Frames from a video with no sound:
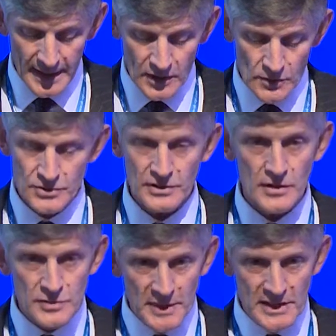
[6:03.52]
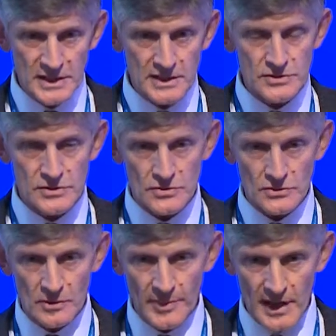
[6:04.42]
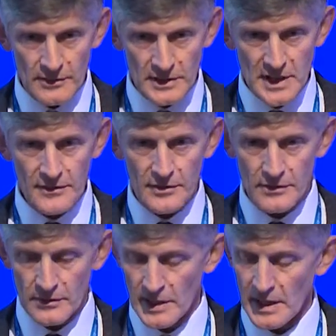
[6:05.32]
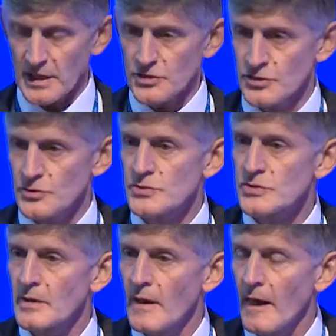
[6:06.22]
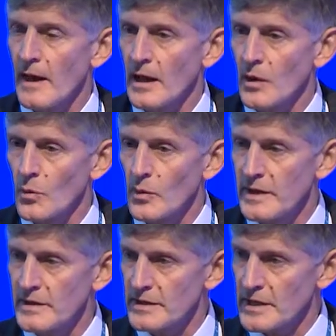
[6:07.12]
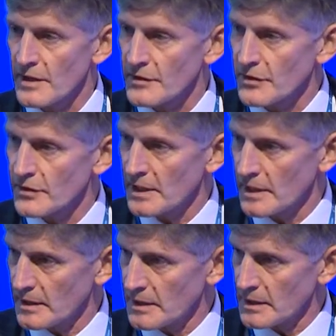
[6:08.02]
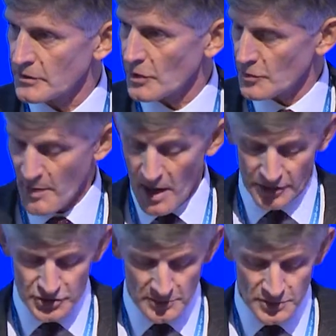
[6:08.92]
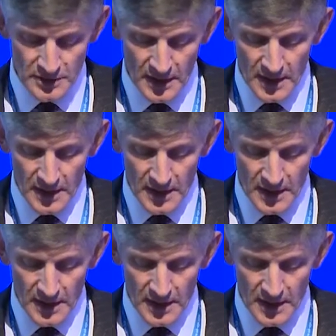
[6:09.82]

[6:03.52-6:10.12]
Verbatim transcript: go to those meetings to talk about the other issues with the other growth partnerships,